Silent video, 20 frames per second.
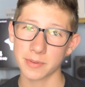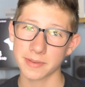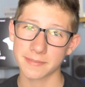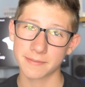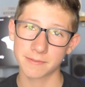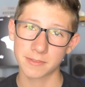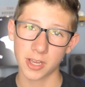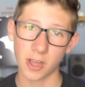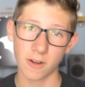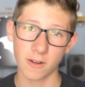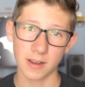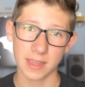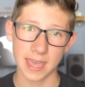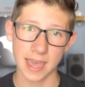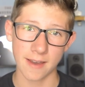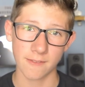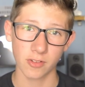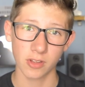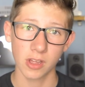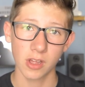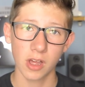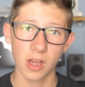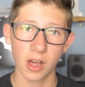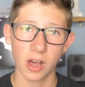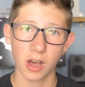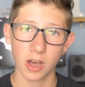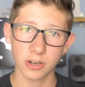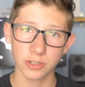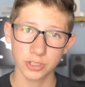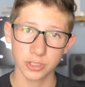We currently have
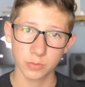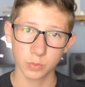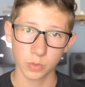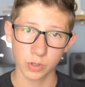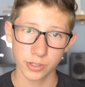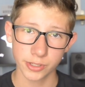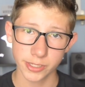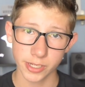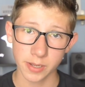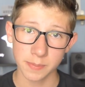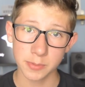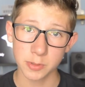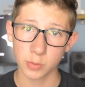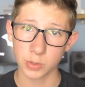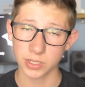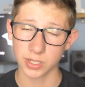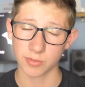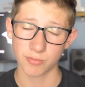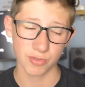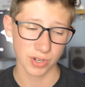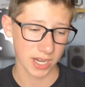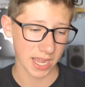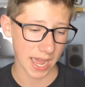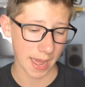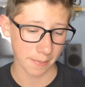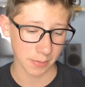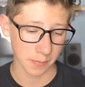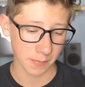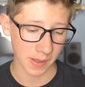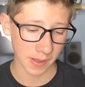101 subs, which I'm really
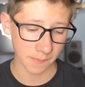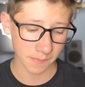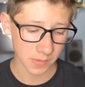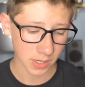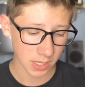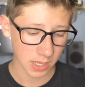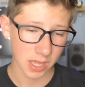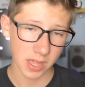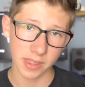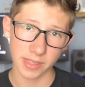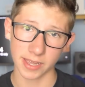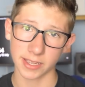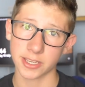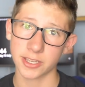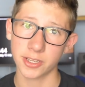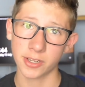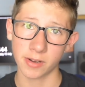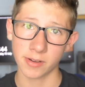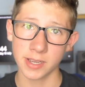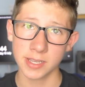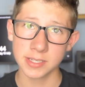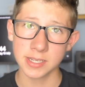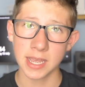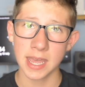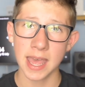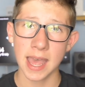happy about. Thank you guys.